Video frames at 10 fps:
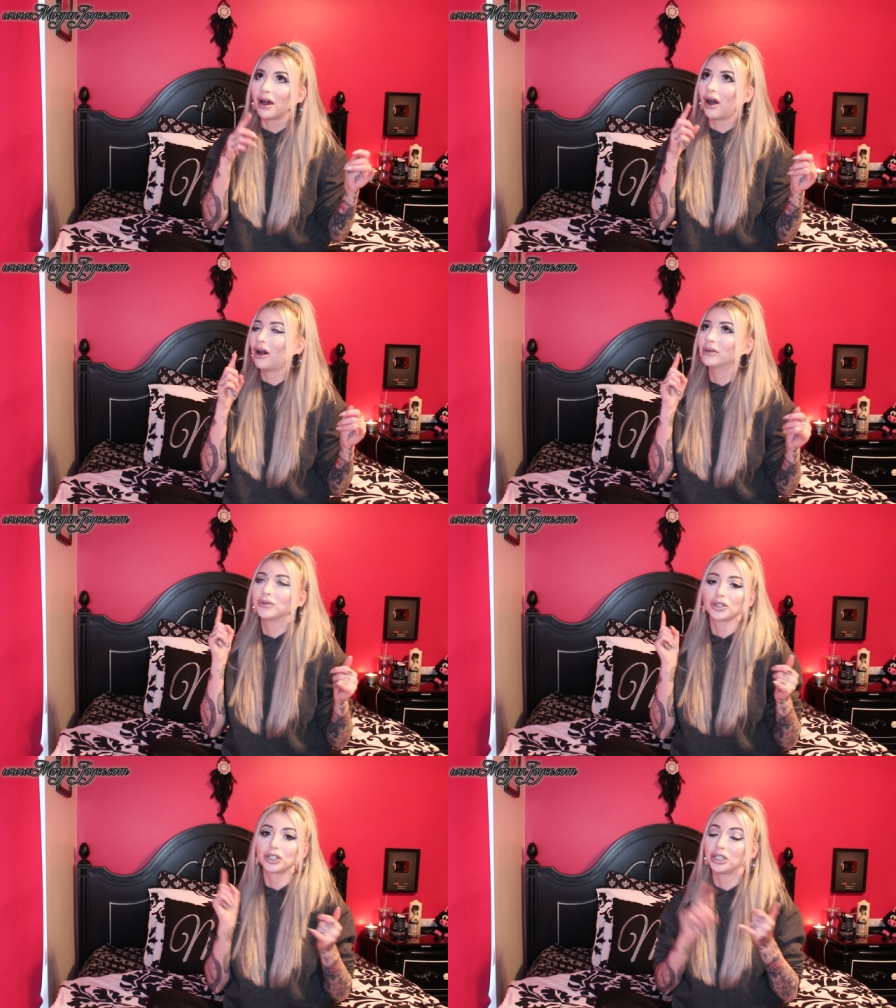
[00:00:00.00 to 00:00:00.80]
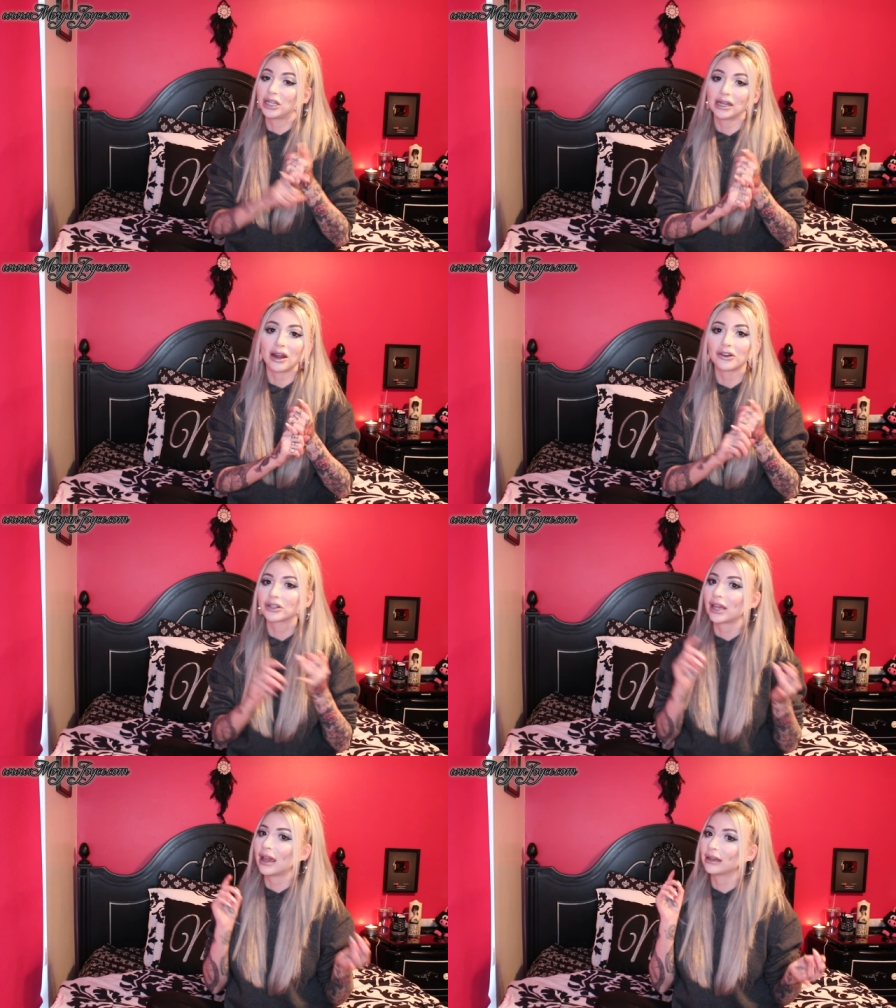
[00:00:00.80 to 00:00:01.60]
Uh, just she didn't
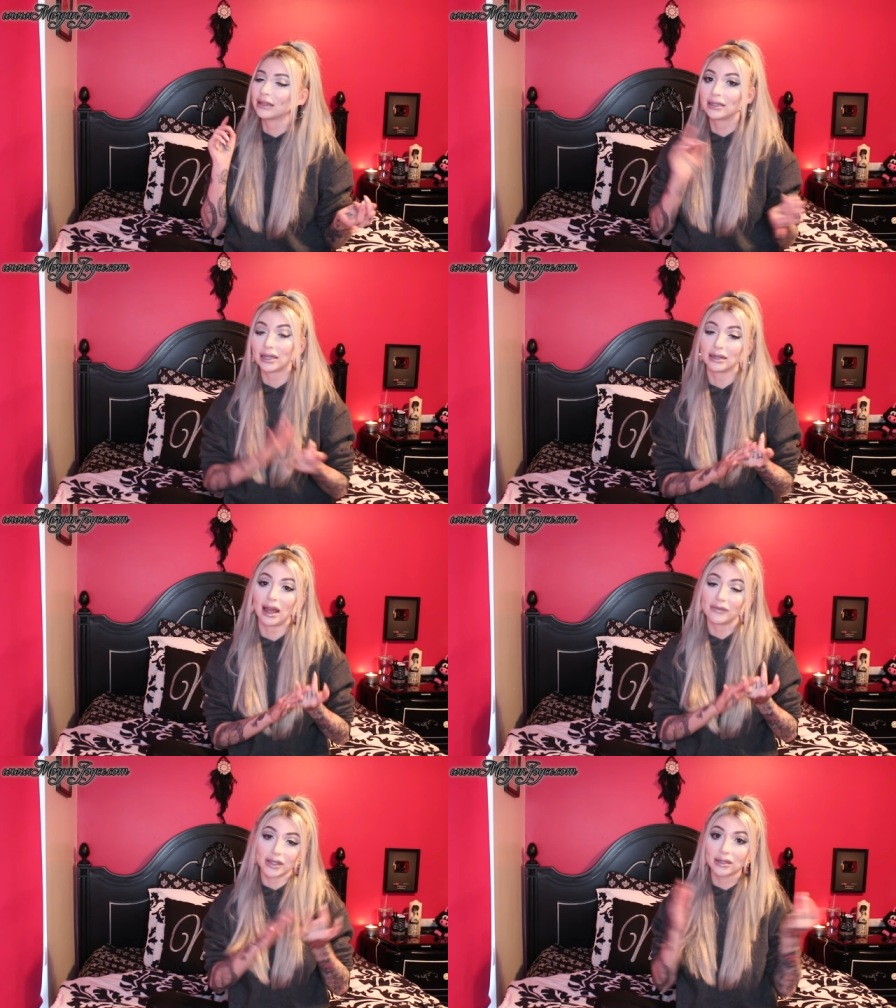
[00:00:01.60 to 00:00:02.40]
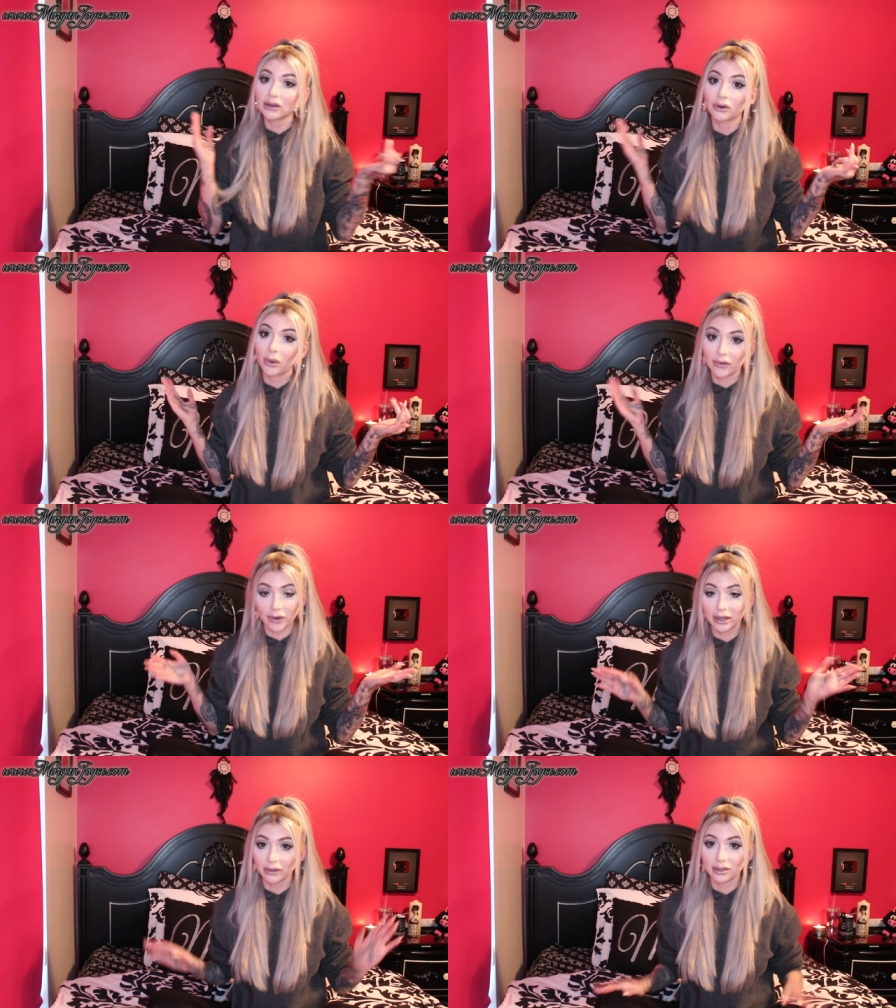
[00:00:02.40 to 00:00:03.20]
understand and didn't have the skill, quite
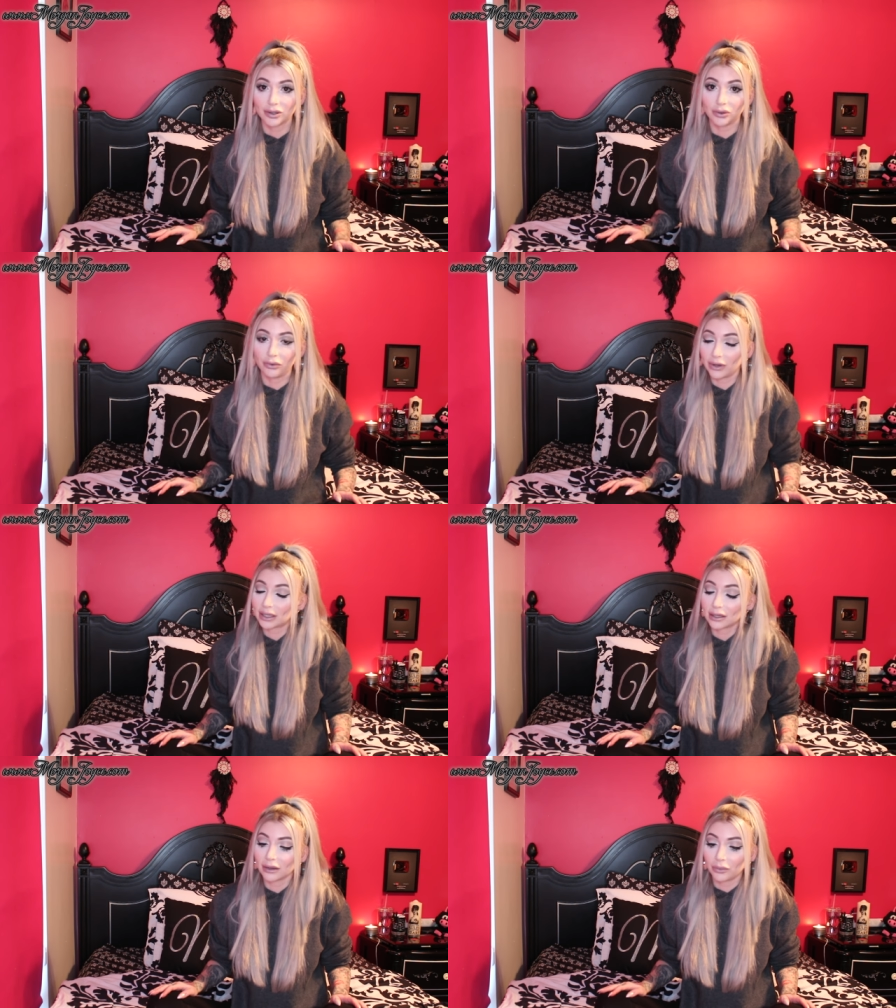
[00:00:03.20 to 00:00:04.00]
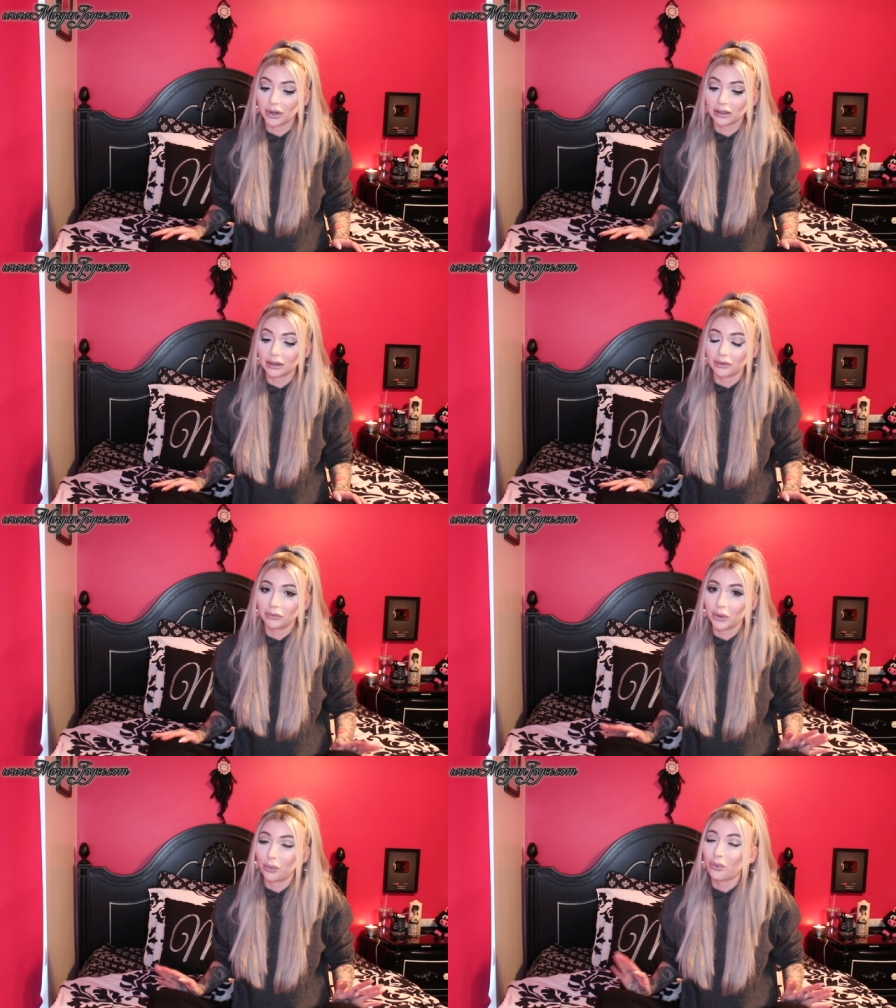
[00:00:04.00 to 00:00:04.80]
frankly, to fix it when the,
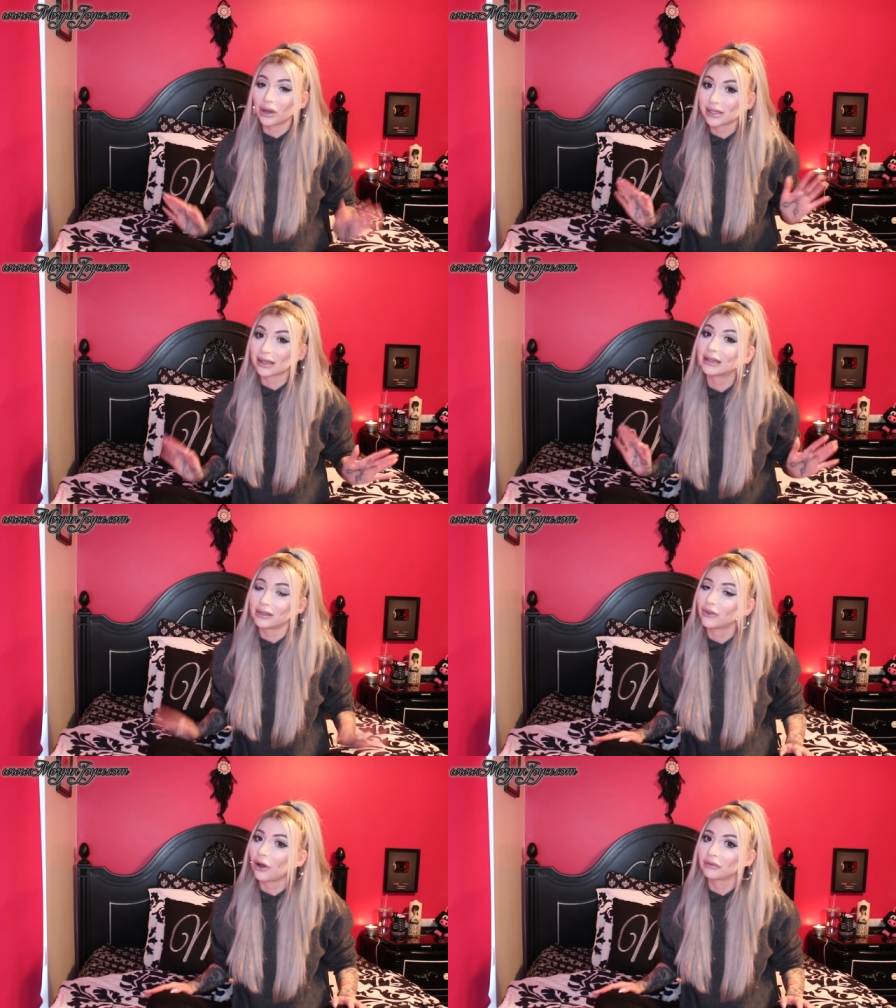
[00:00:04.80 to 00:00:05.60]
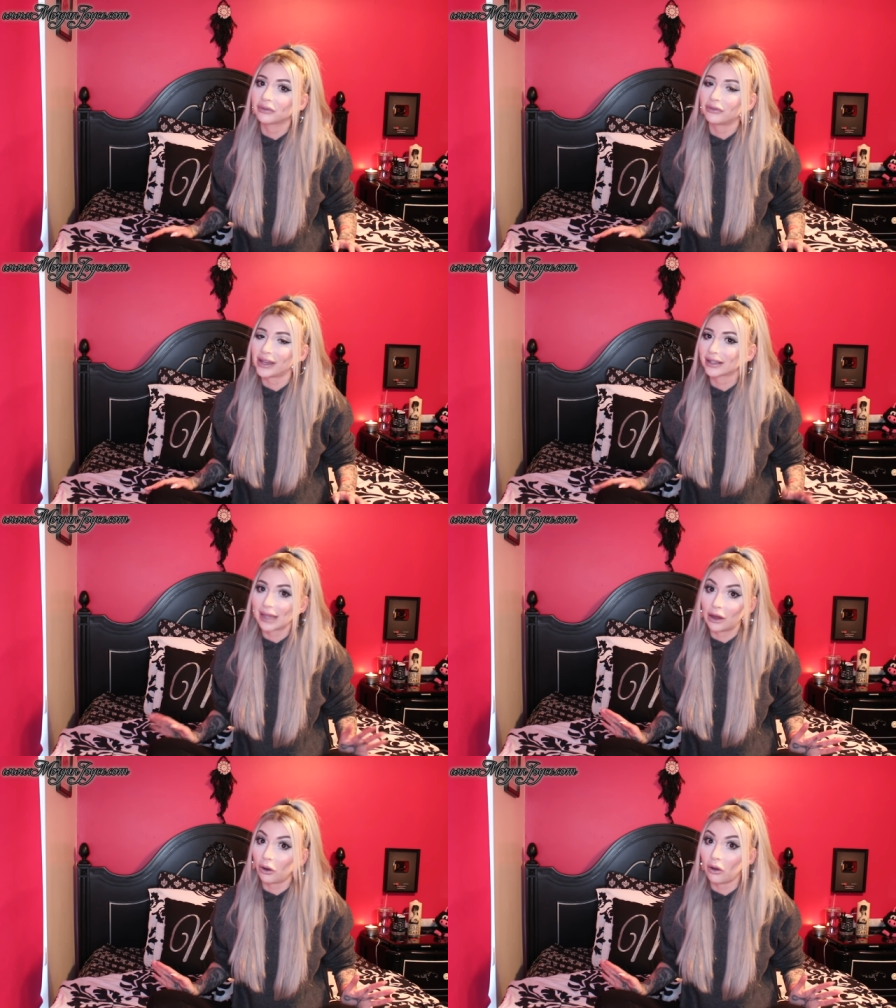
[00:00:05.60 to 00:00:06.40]
it wasn't that difficult of a fix
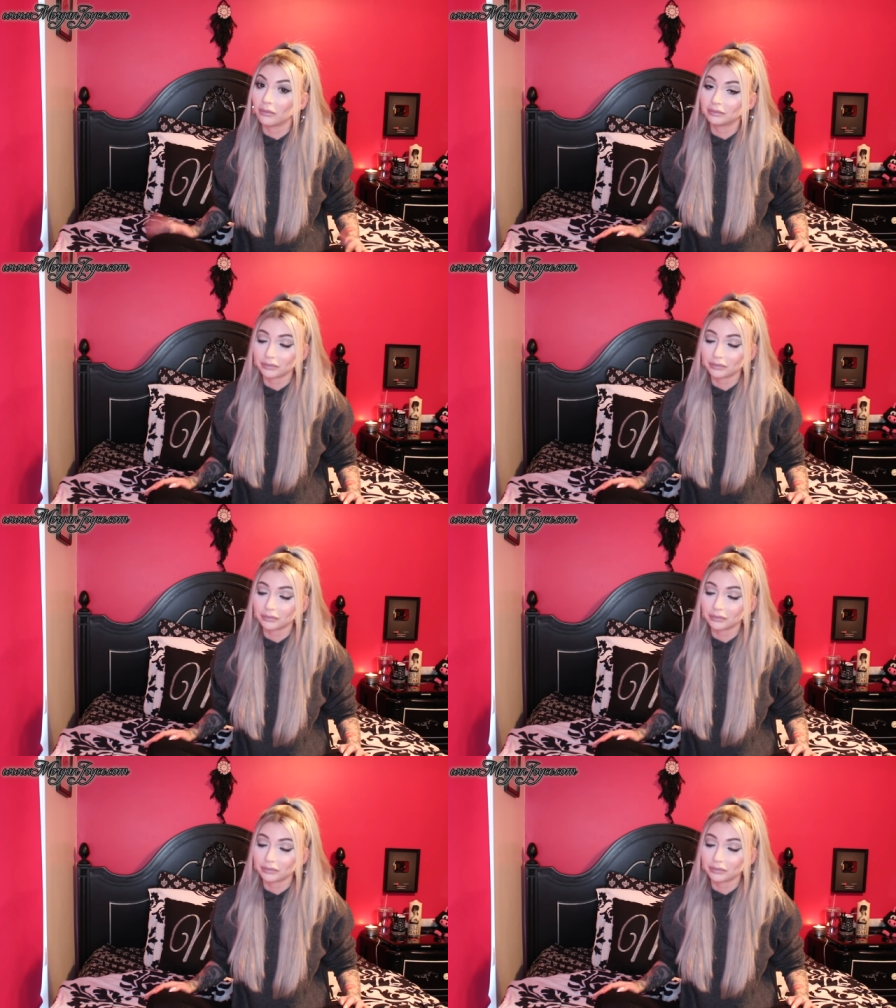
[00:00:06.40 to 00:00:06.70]
at all.